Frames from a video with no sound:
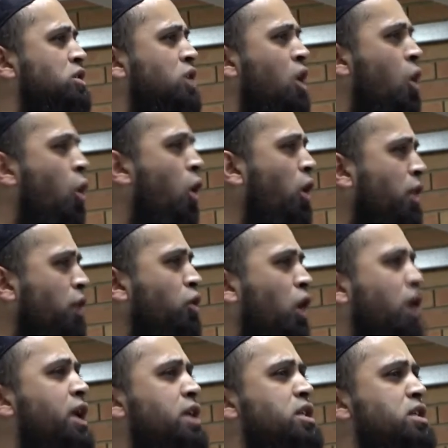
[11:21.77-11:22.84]
all the
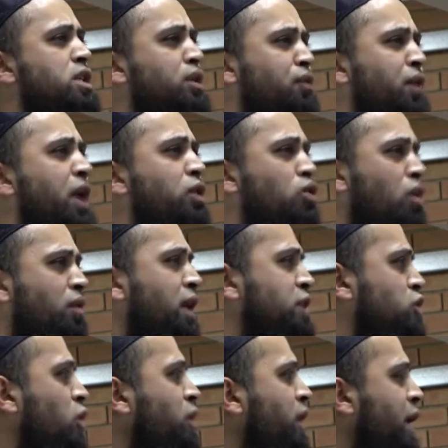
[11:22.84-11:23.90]
knowledge is in front of us
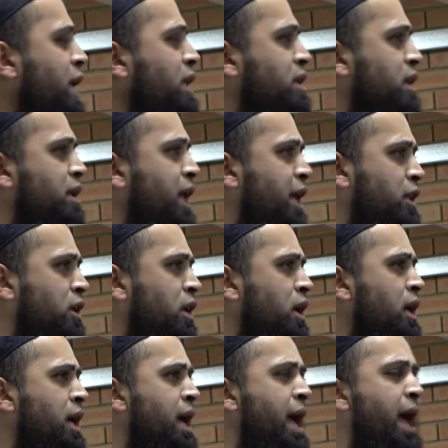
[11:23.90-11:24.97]
on the internet
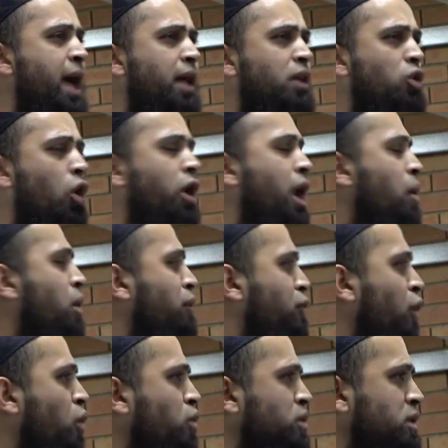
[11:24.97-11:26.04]
and on our
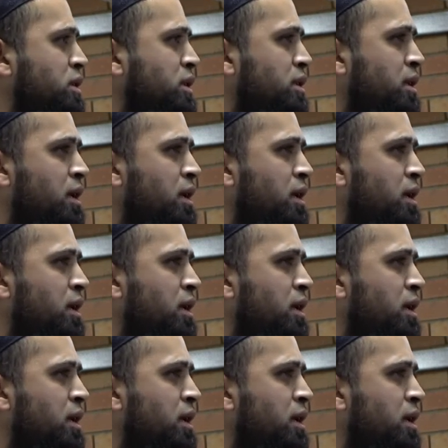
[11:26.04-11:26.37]
phones.